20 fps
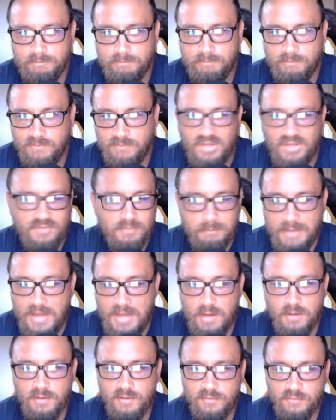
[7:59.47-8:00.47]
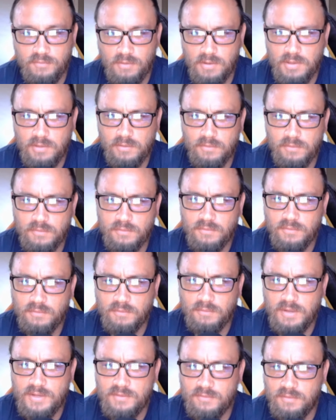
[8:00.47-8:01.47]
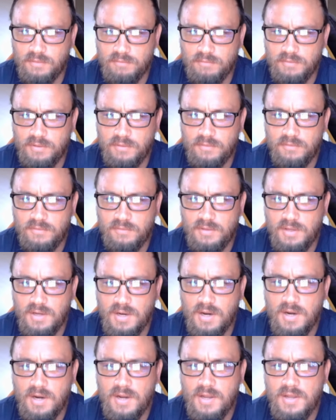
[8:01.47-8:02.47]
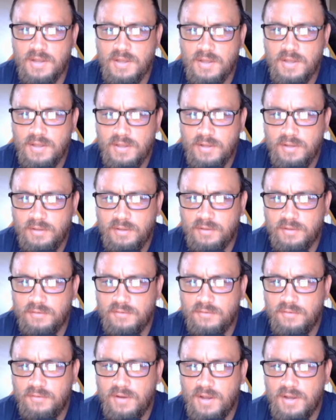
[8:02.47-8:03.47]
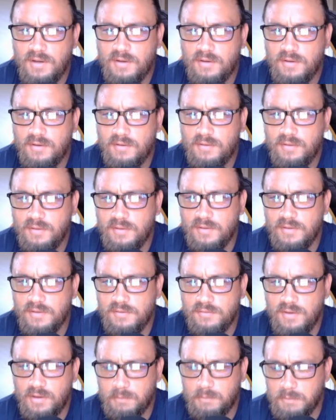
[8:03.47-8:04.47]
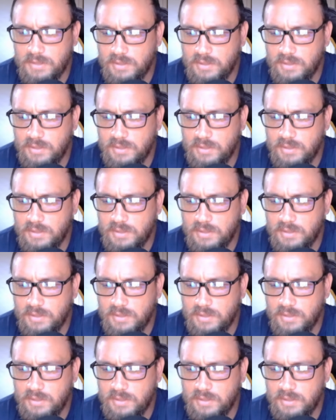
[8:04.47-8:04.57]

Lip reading: doesn't matter. He's gonna lose, right? So if he goes here, it's check and then checkmate,